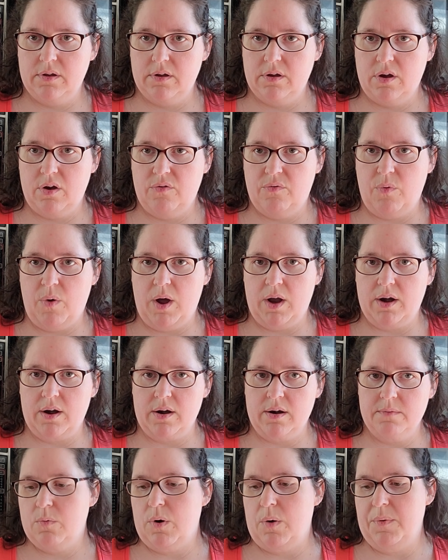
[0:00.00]
of
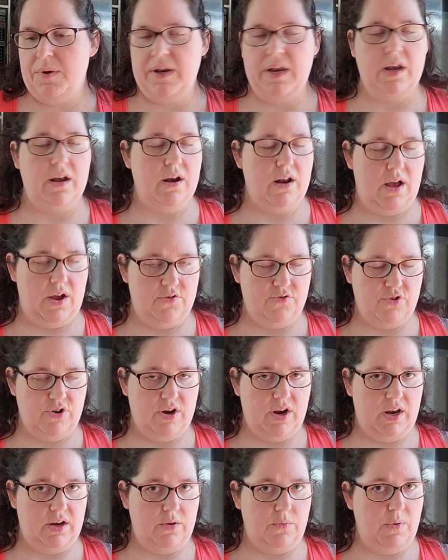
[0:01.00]
water, where we needed
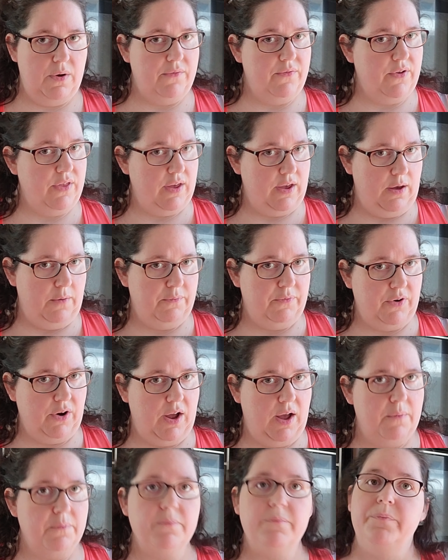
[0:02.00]
191 for the
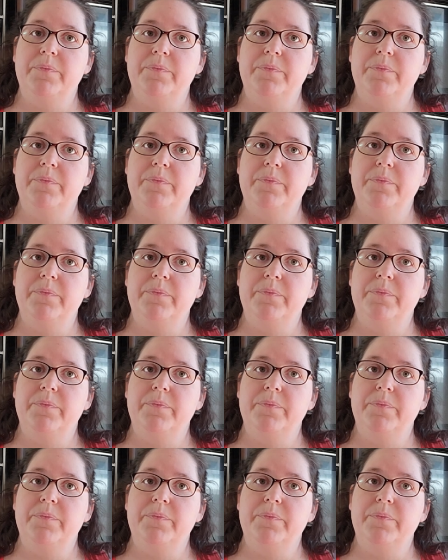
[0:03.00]
Cup4Cup.